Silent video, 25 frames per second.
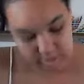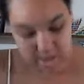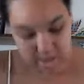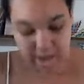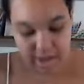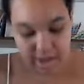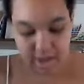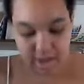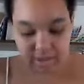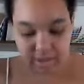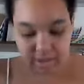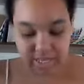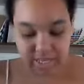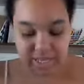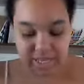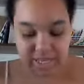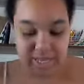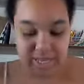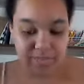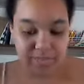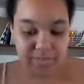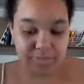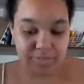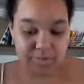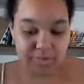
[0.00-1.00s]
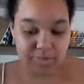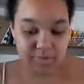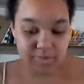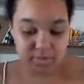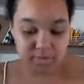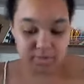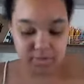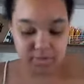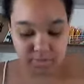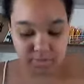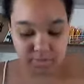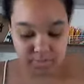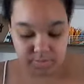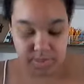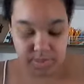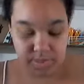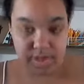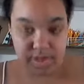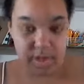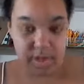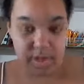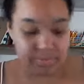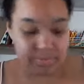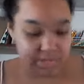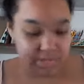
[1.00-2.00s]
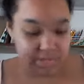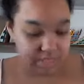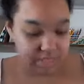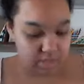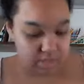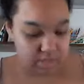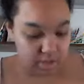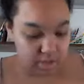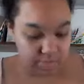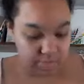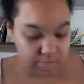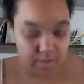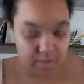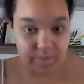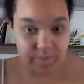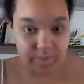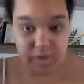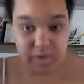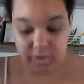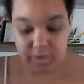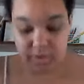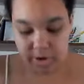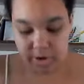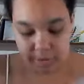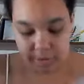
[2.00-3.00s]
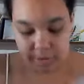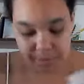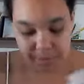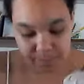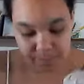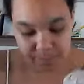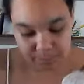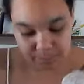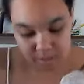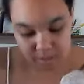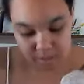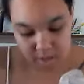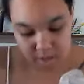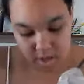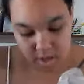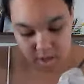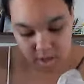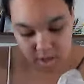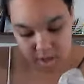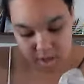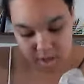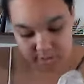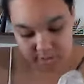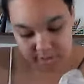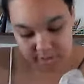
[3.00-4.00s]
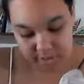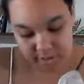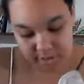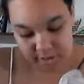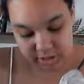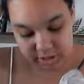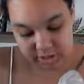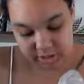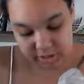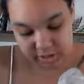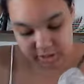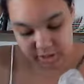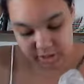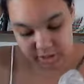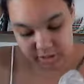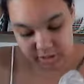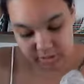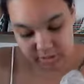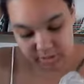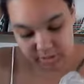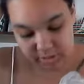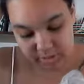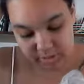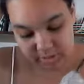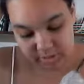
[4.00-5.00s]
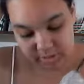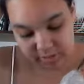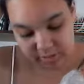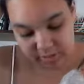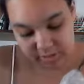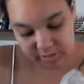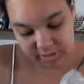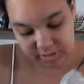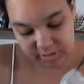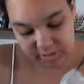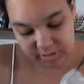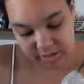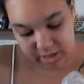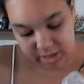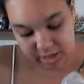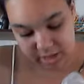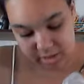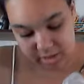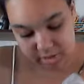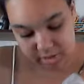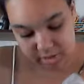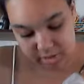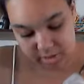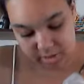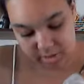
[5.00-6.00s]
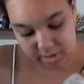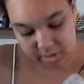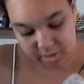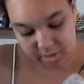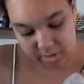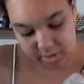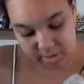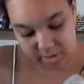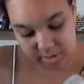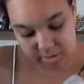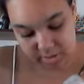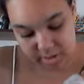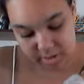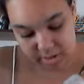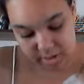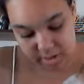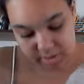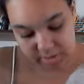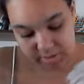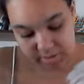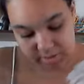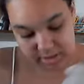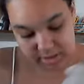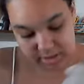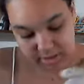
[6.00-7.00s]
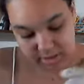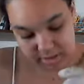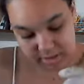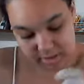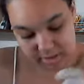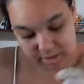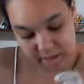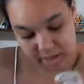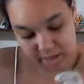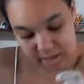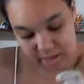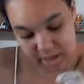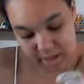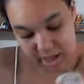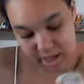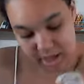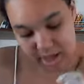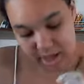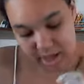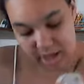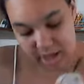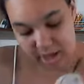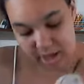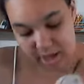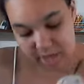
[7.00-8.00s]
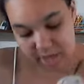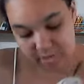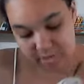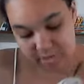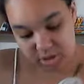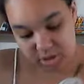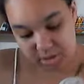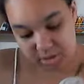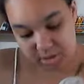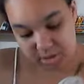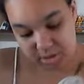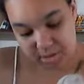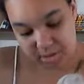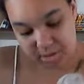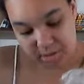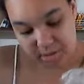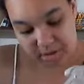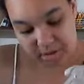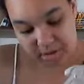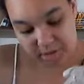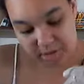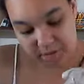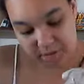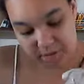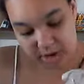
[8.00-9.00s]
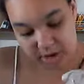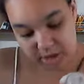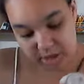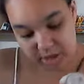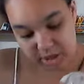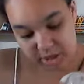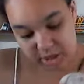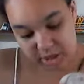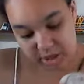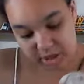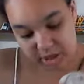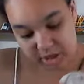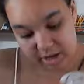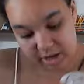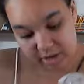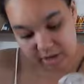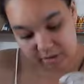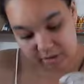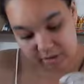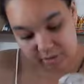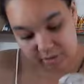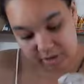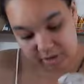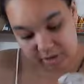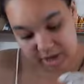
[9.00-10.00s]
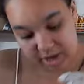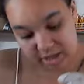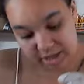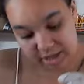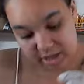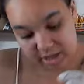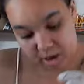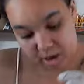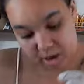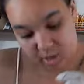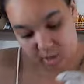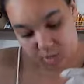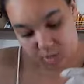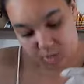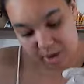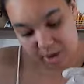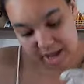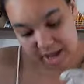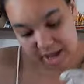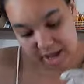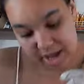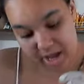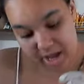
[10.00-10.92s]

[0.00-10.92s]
I'll keep putting updates up about her. Because she's eventually going to be for sale. Let me pick up this other guy. I'm doing a matte varnish on the Miranda Awake.